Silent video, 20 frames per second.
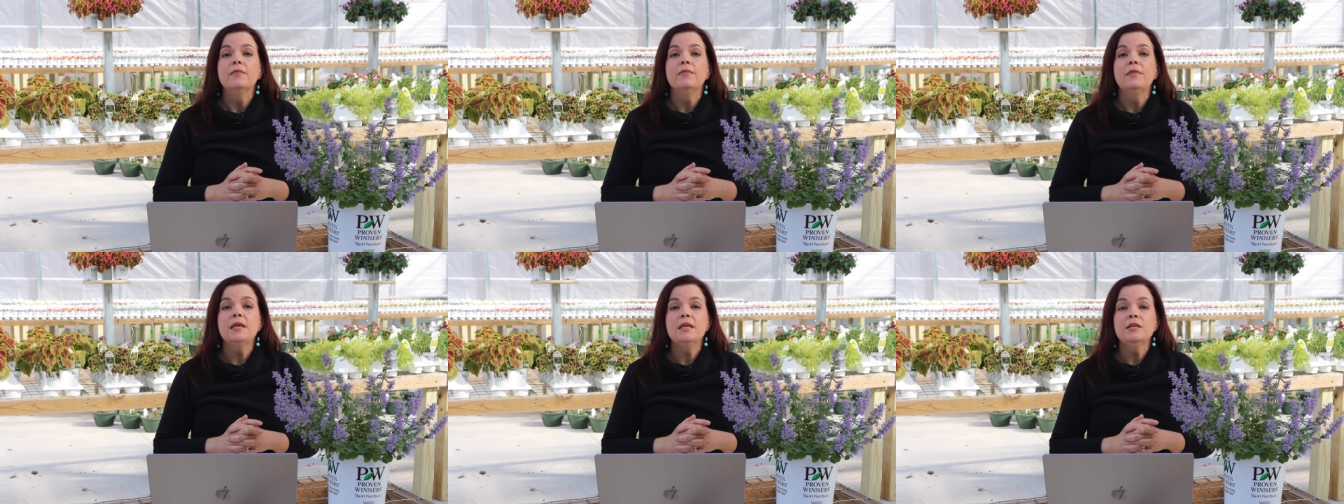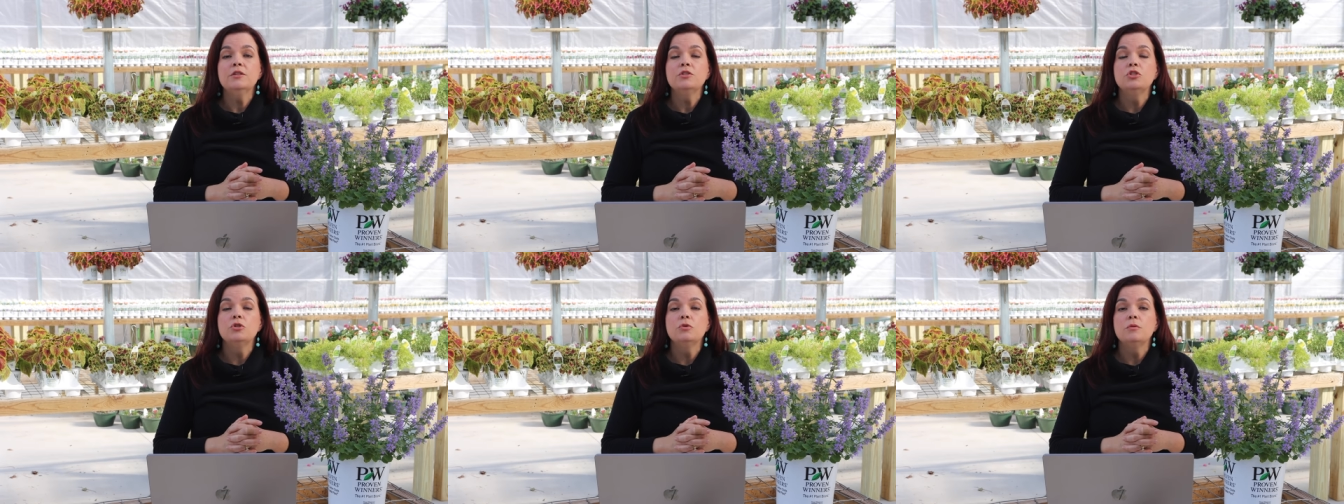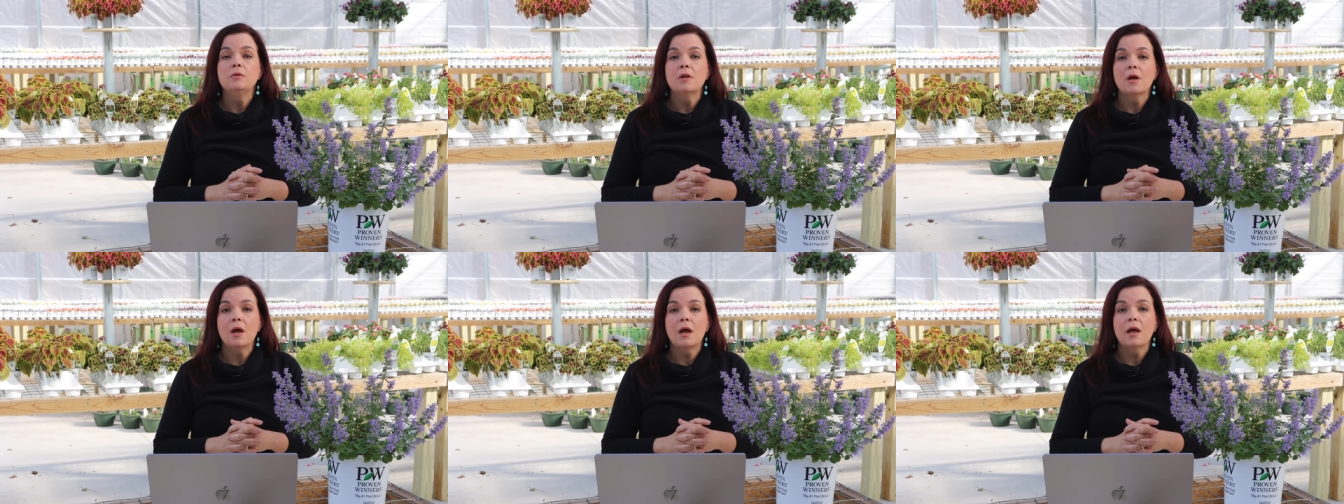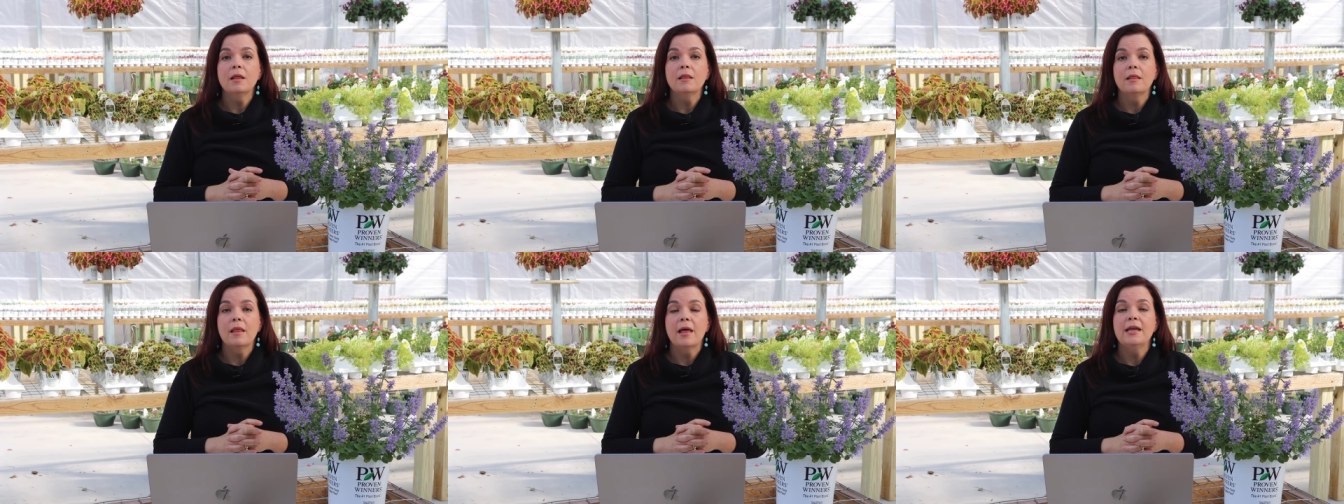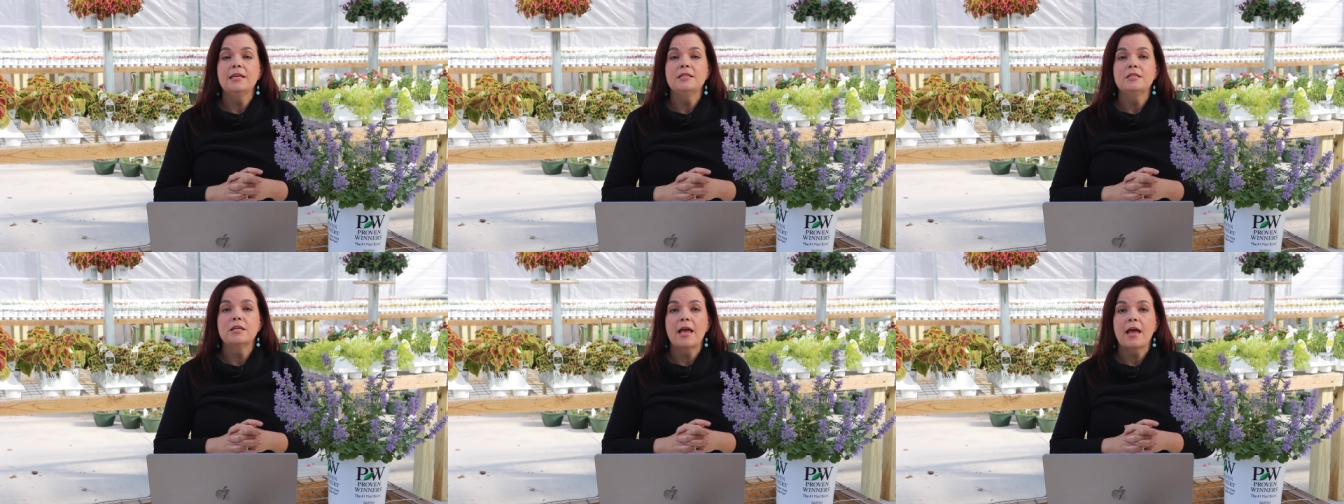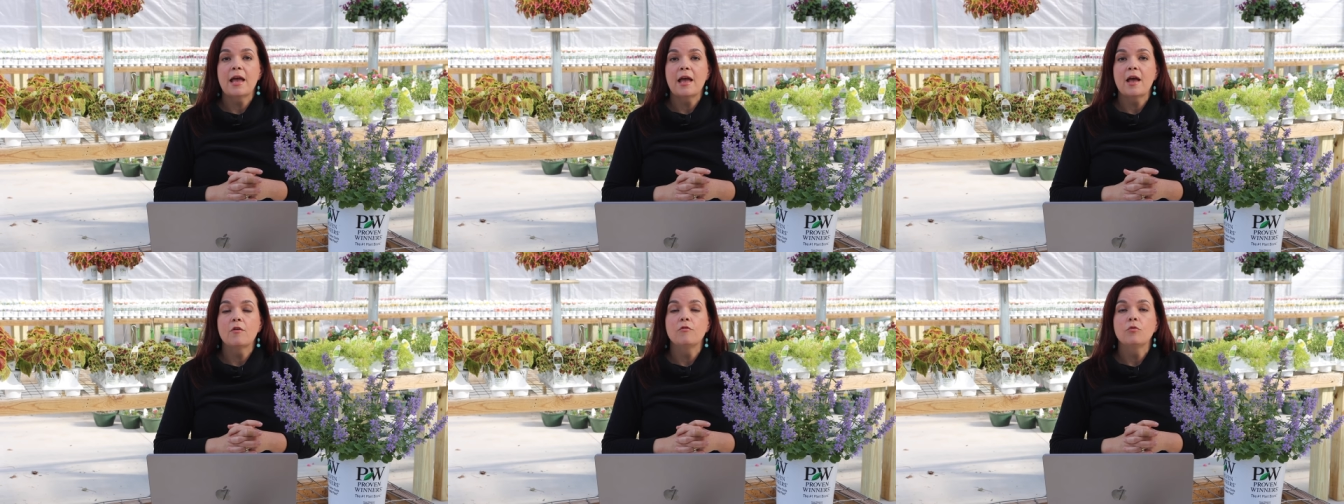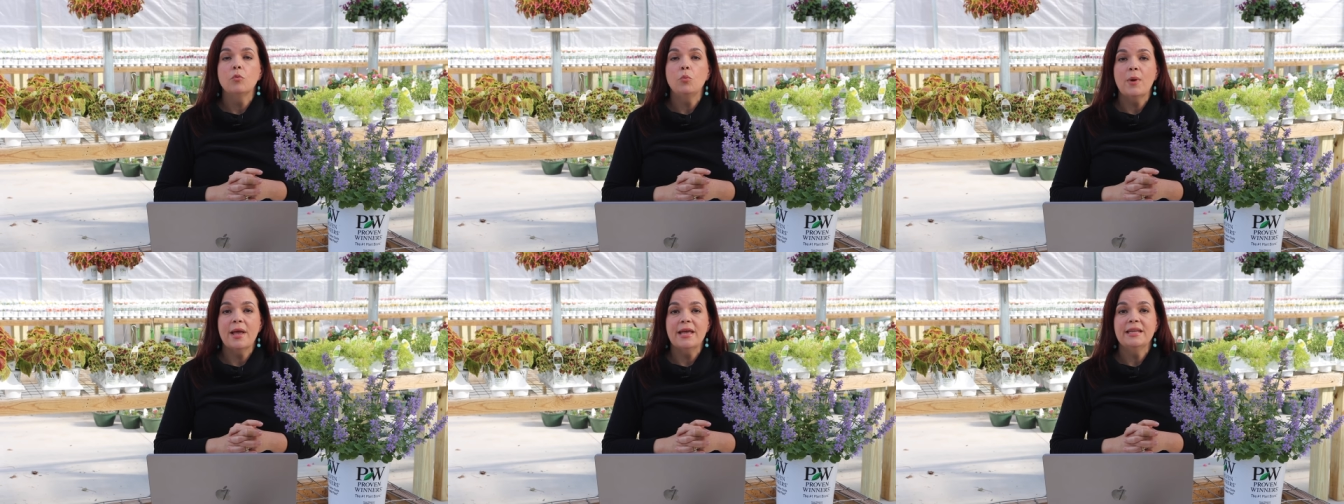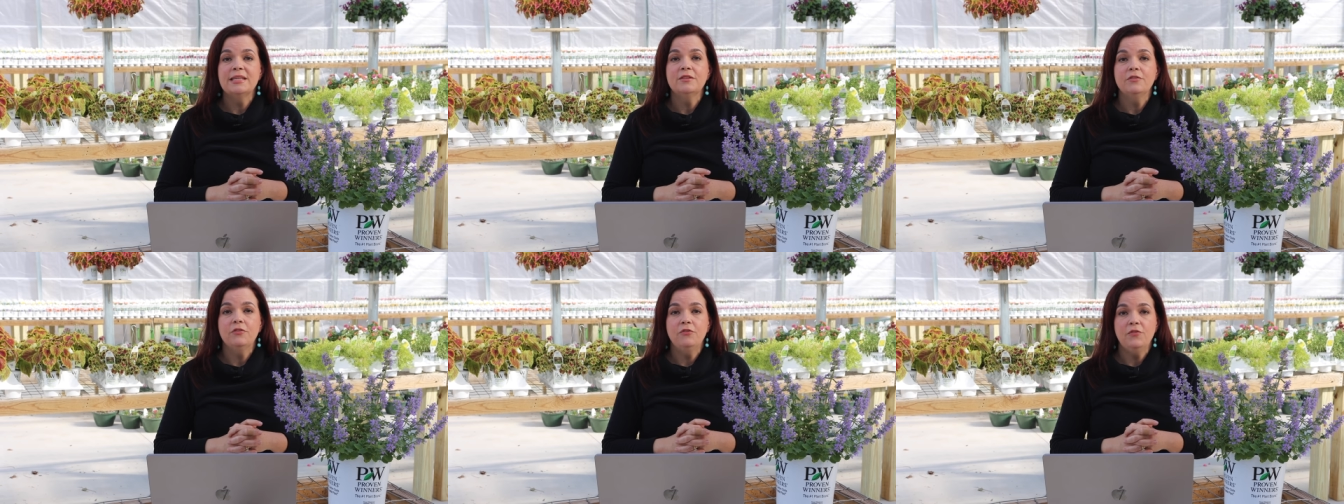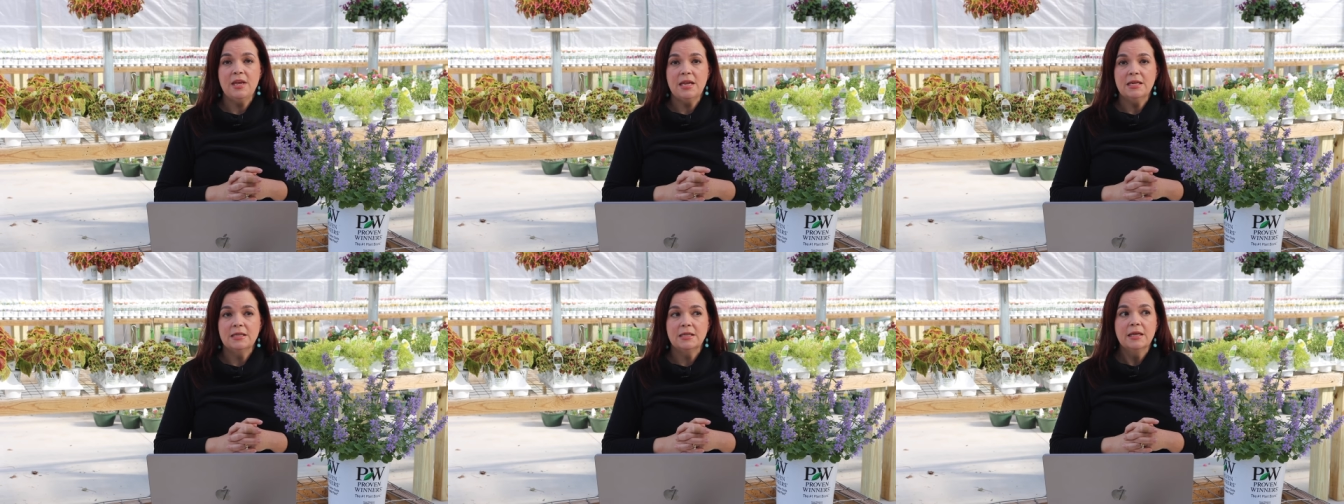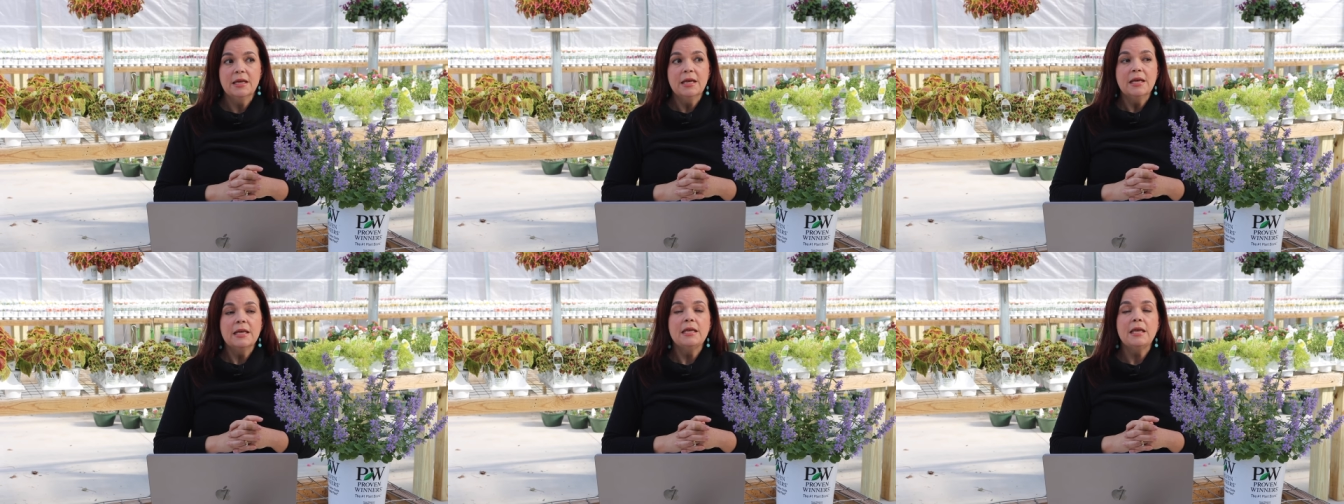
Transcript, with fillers: these do not like to have wet feet.